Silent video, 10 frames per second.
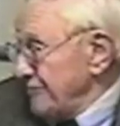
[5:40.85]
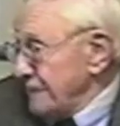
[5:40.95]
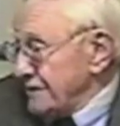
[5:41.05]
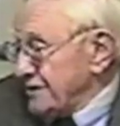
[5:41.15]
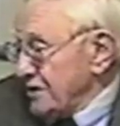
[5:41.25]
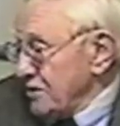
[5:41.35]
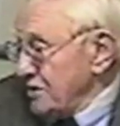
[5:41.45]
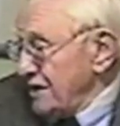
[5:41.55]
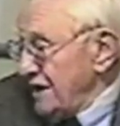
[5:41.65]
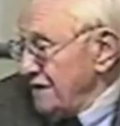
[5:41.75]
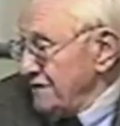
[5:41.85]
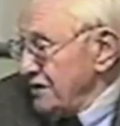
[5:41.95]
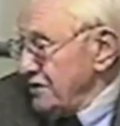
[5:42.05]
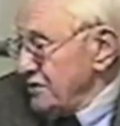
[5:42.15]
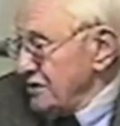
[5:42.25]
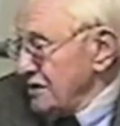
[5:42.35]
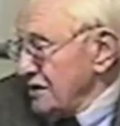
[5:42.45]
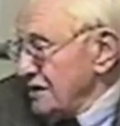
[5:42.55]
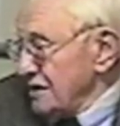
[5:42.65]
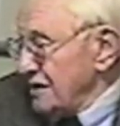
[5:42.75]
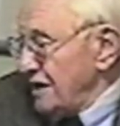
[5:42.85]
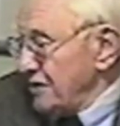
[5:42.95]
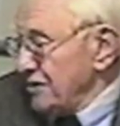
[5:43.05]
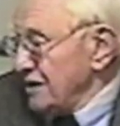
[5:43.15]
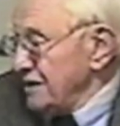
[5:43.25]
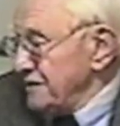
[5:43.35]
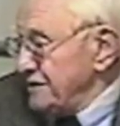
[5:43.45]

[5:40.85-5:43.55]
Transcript: So you would have a unilaterally